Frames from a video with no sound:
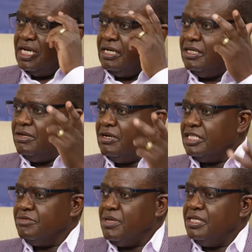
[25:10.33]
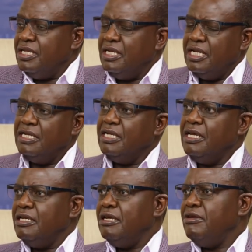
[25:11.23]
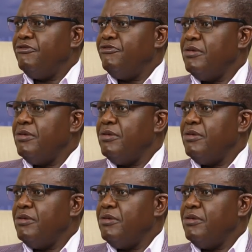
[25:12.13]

uh, you know, last month. In, yes, in, in, on, the, on the